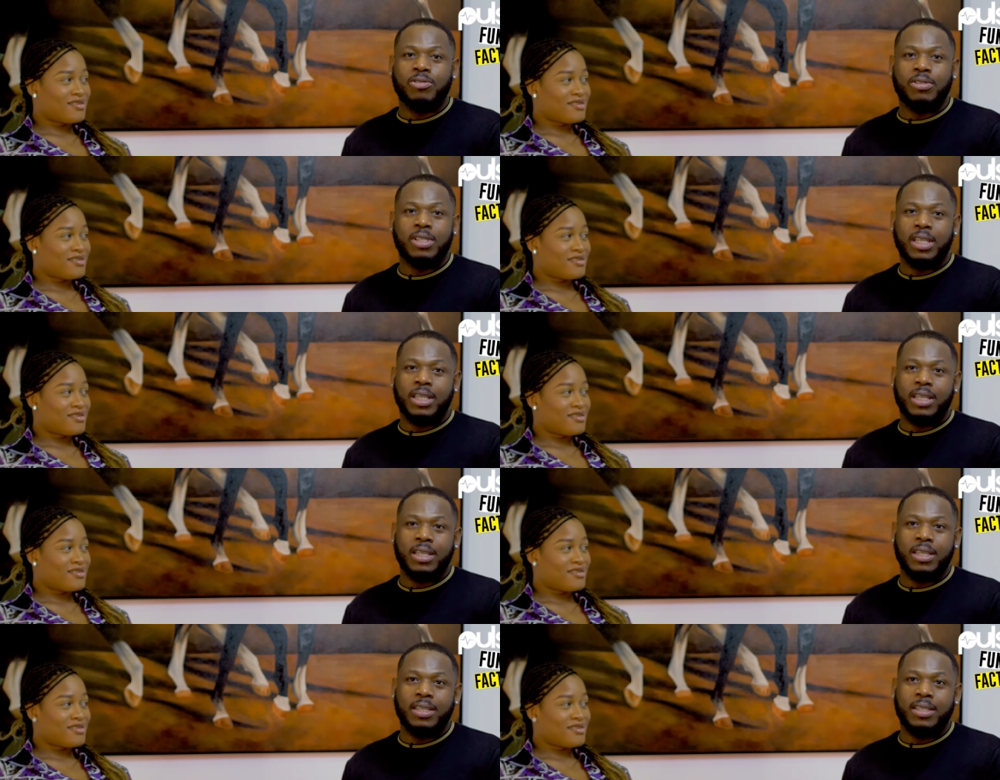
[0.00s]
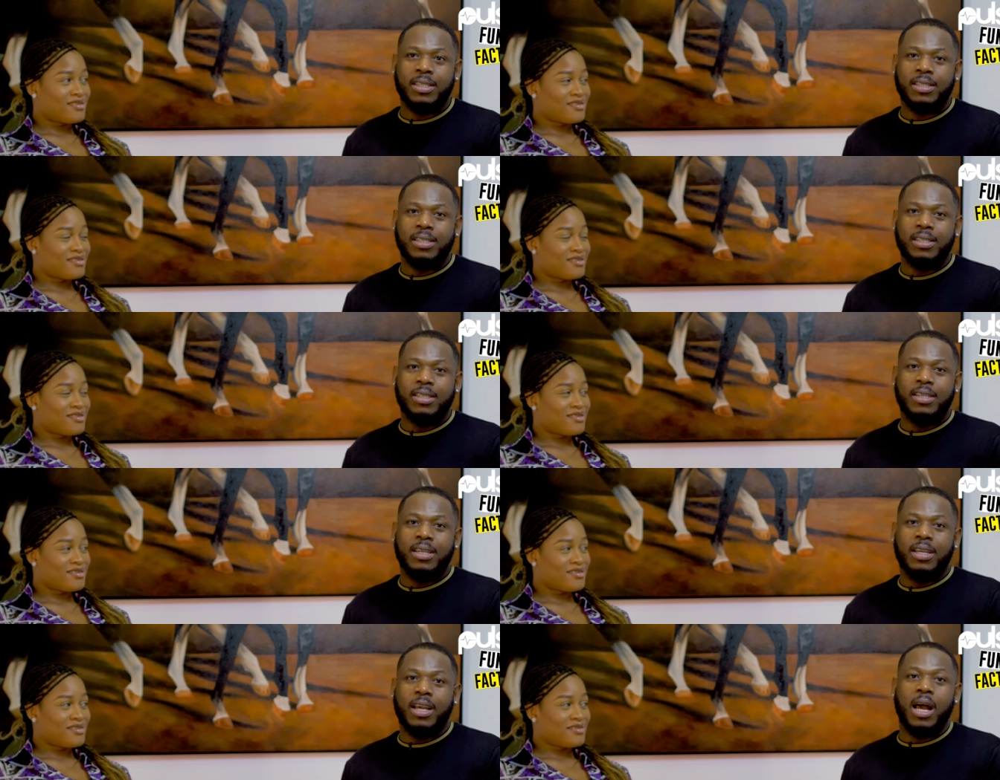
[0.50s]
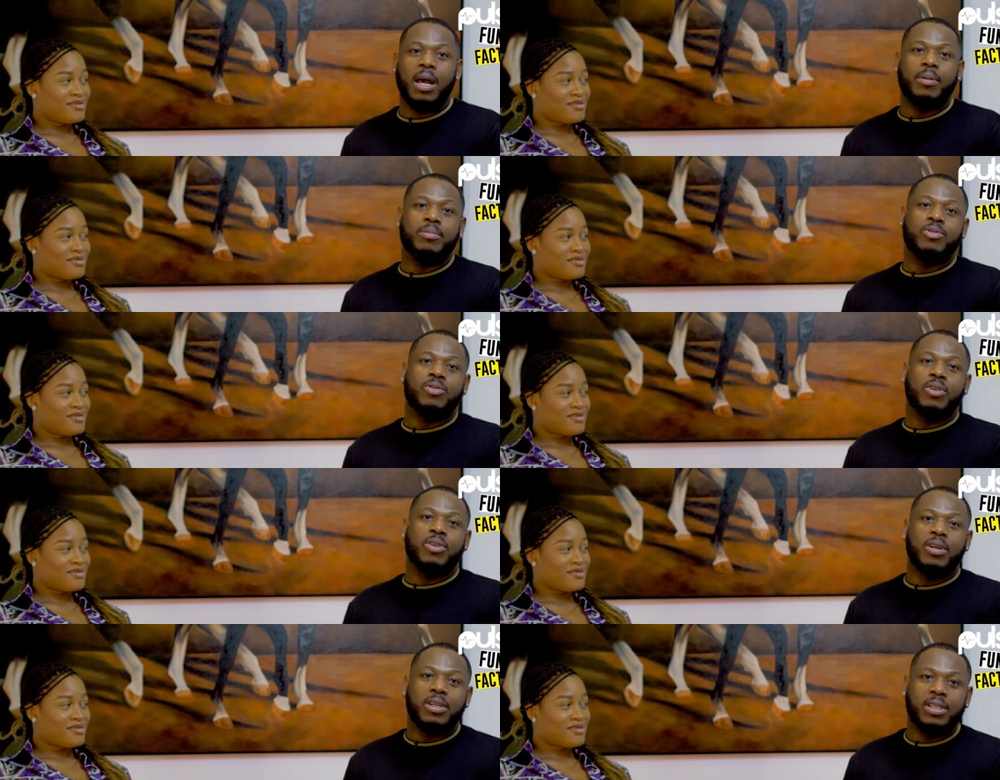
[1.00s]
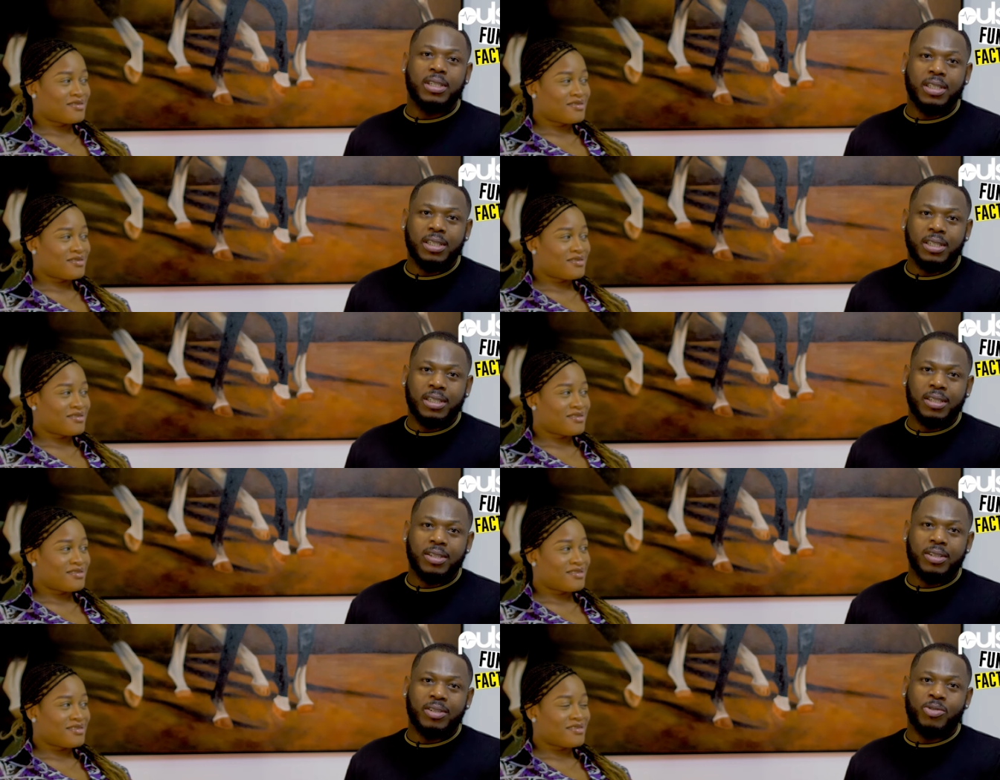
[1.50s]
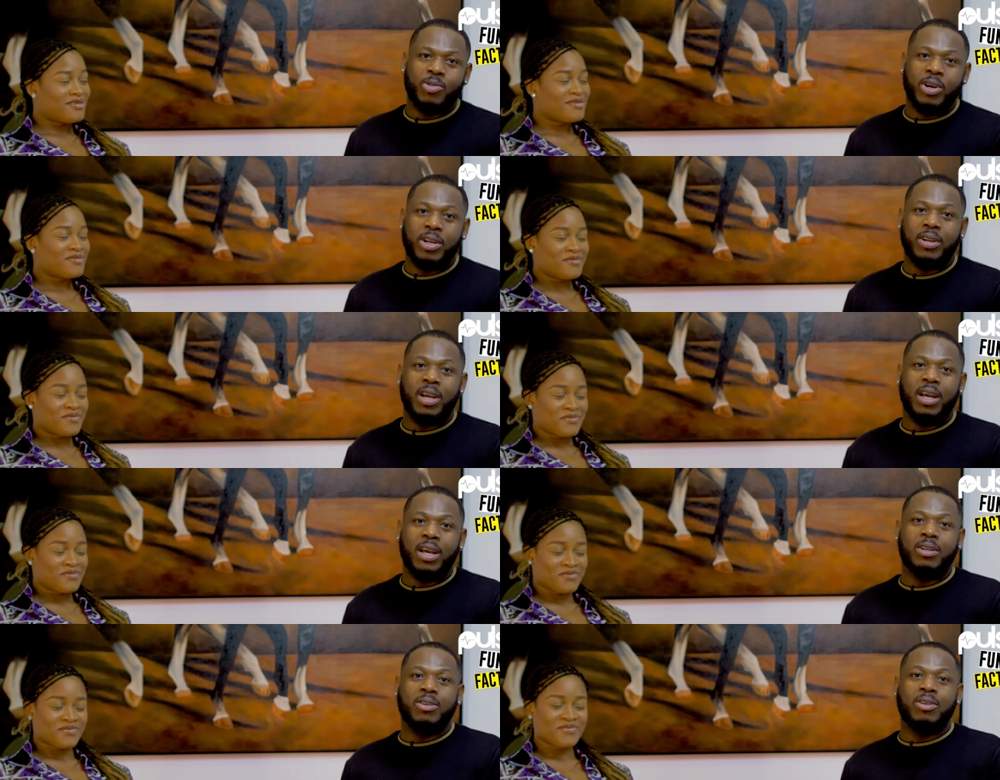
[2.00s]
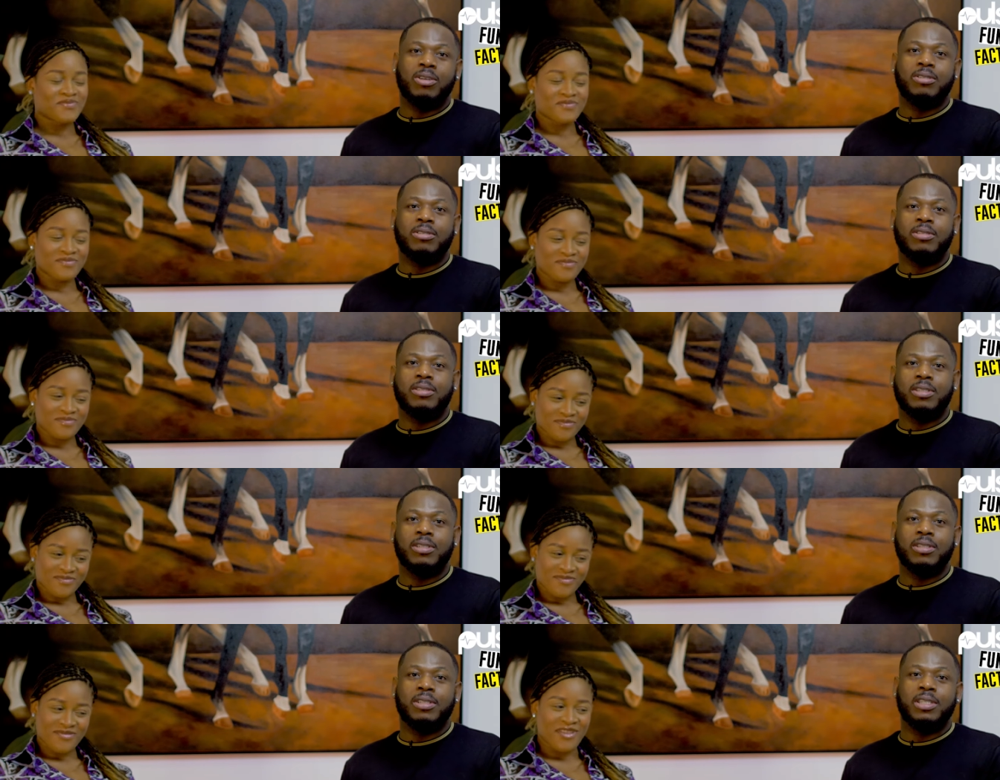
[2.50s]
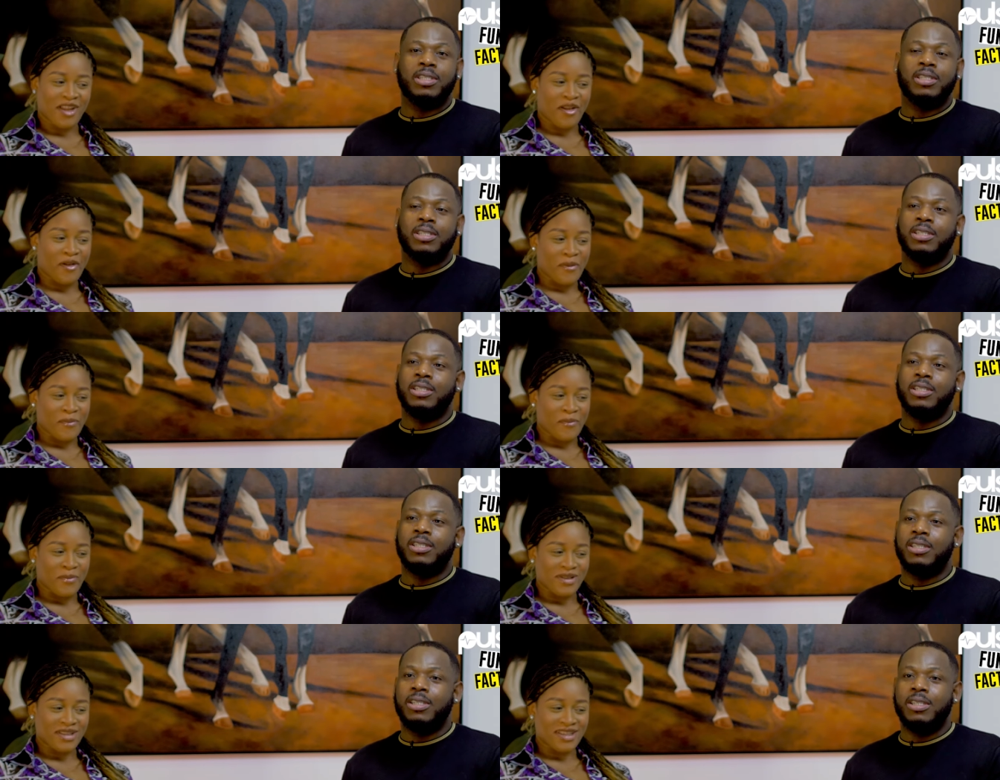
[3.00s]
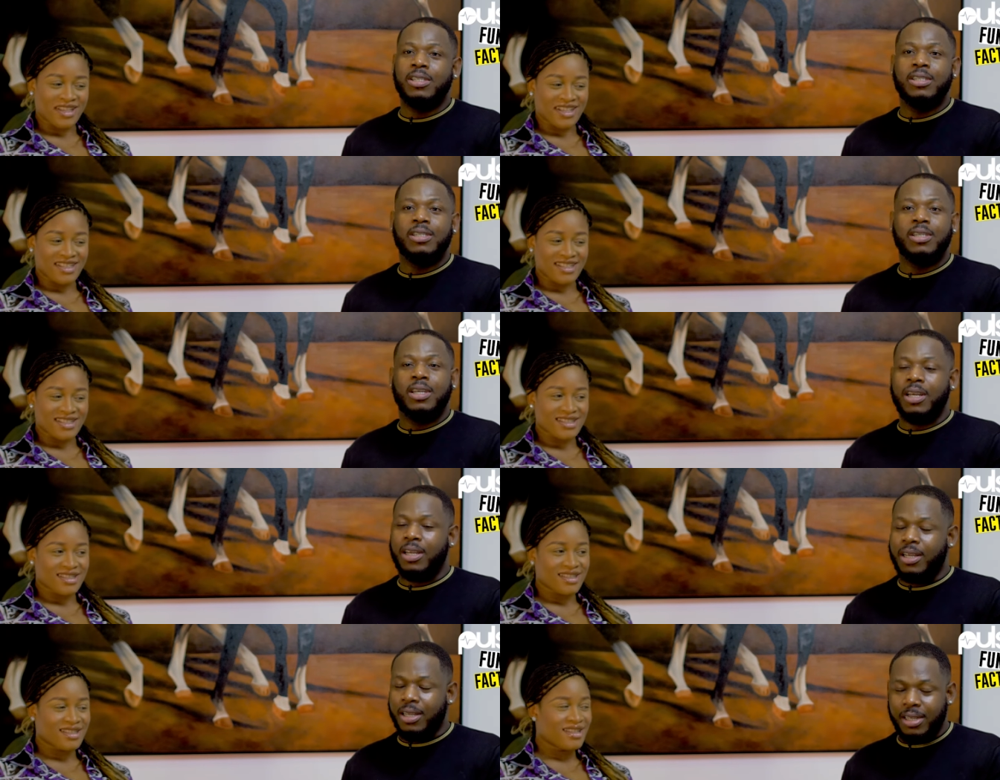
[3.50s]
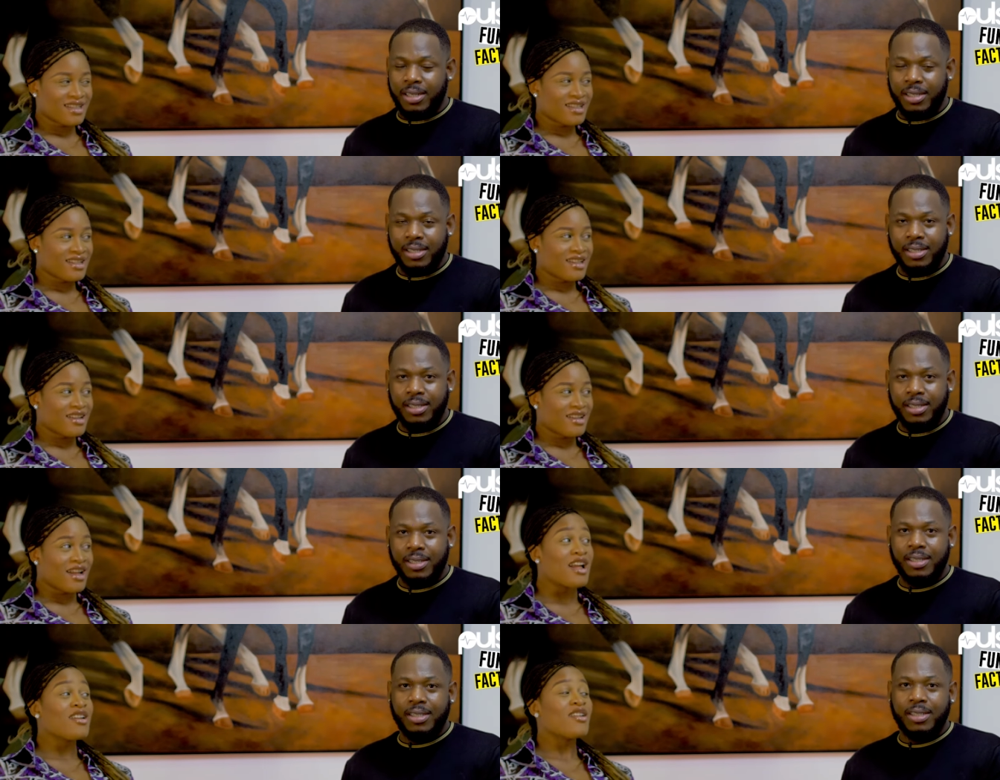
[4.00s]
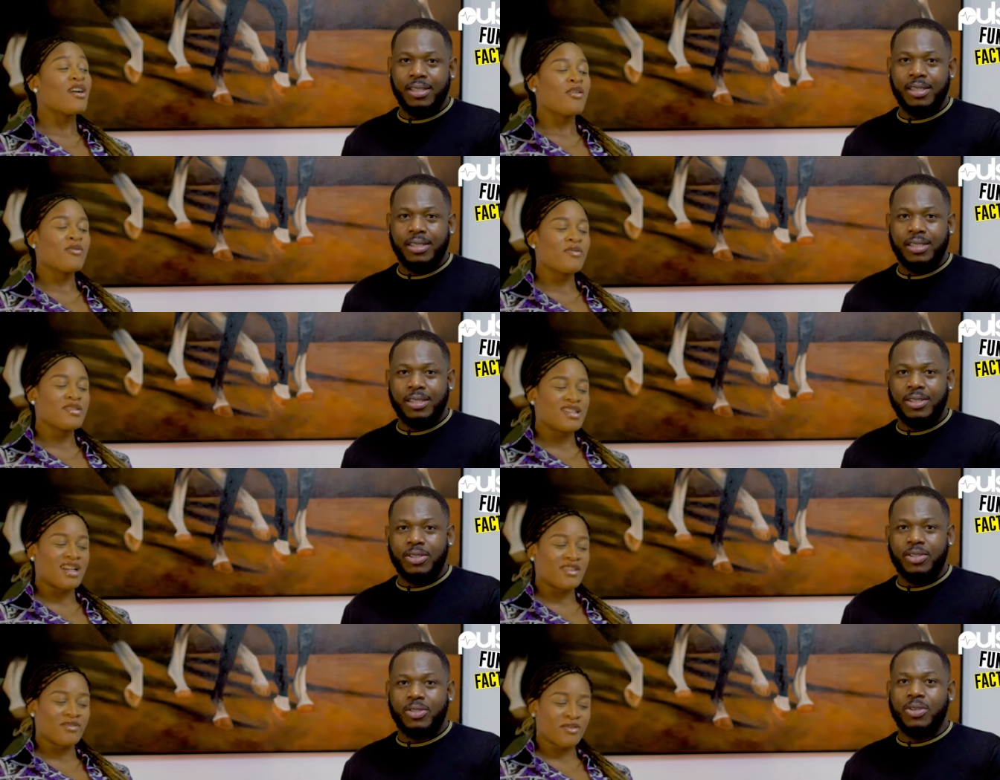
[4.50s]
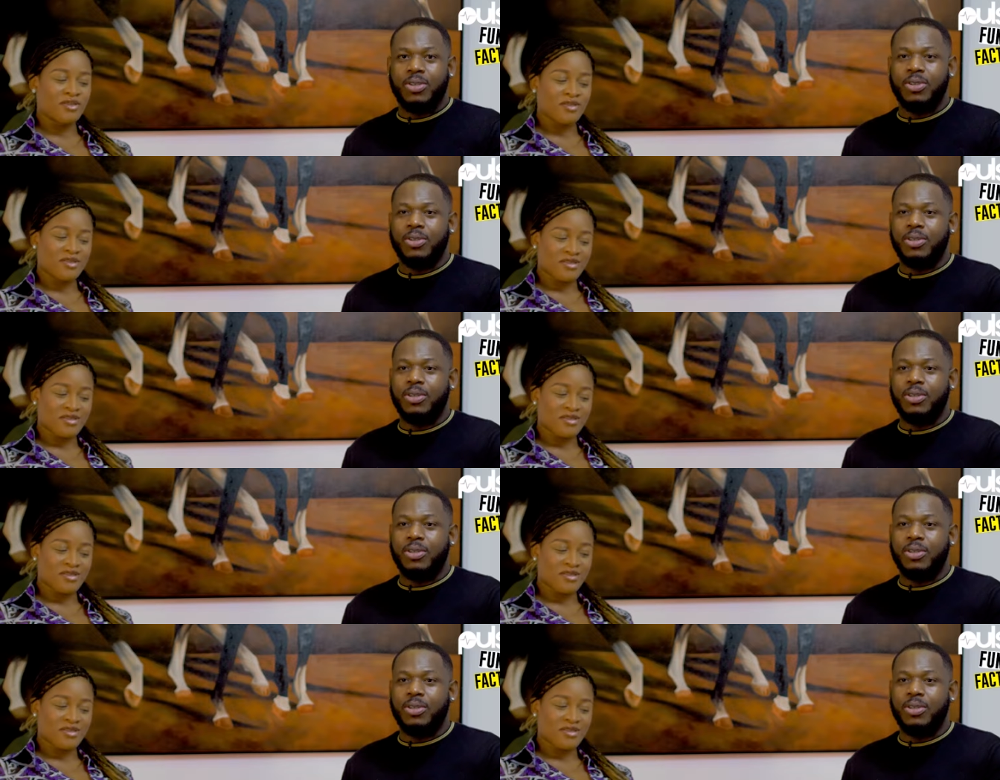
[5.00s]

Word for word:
Speaker 1: to say, I'm sorry when you are not. Very important. Uh, you're always at so,